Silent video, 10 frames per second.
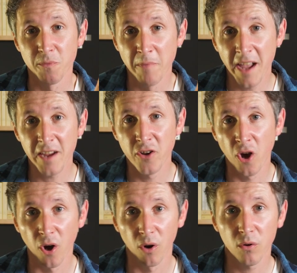you may
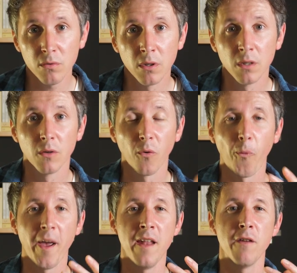know,
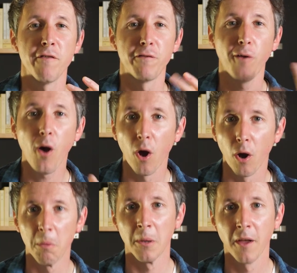when a
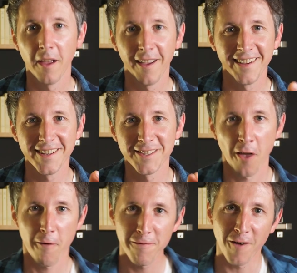verb is
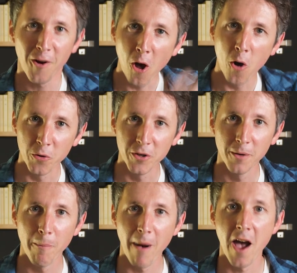followed
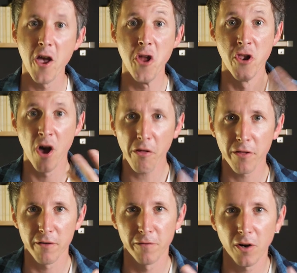by
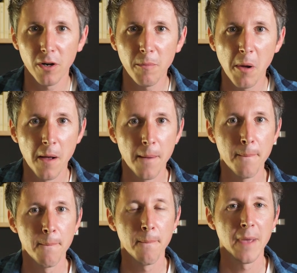another verb,
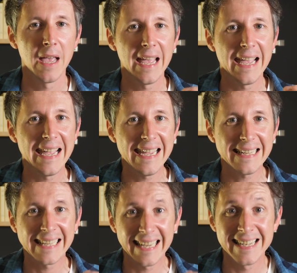
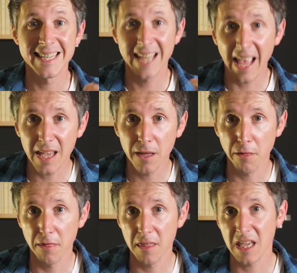it can take
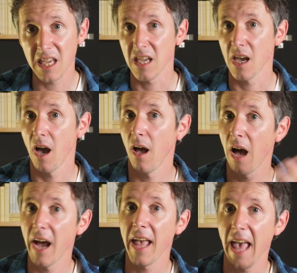the
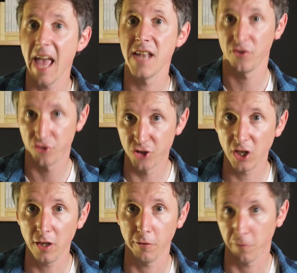
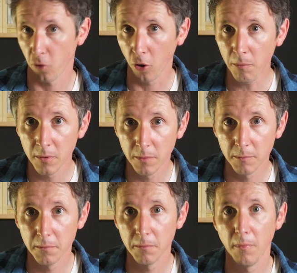ing form,
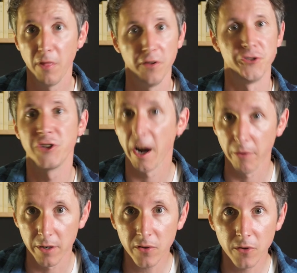the
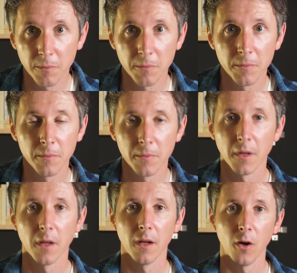gerund,
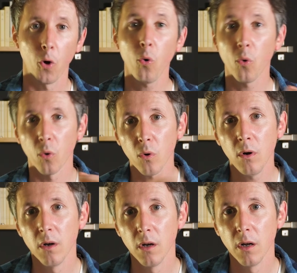
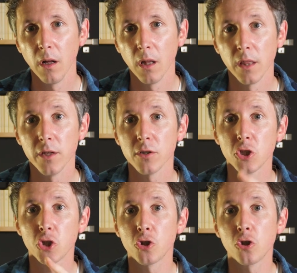or the
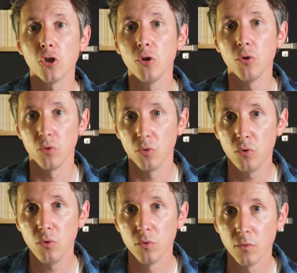
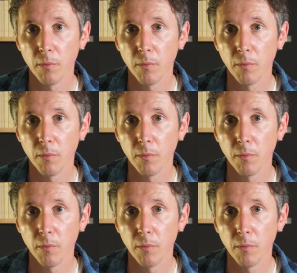to